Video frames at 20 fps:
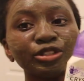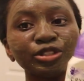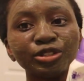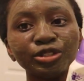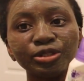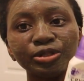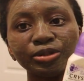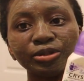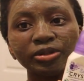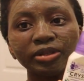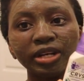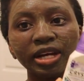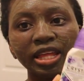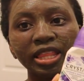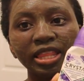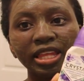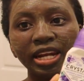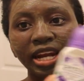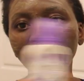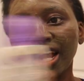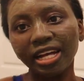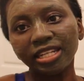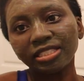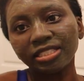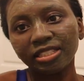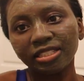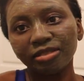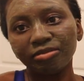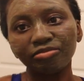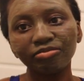or two, and then I had
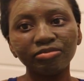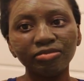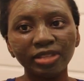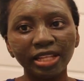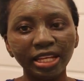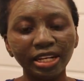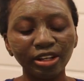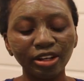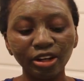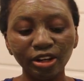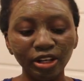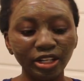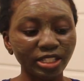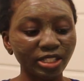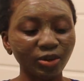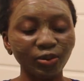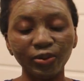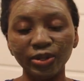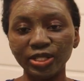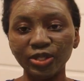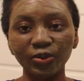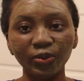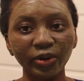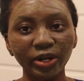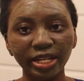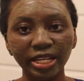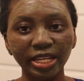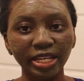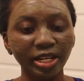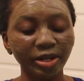to let it go because it wasn't
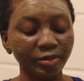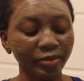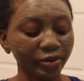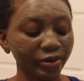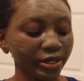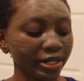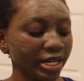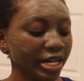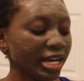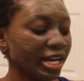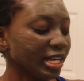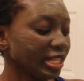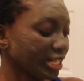working anymore.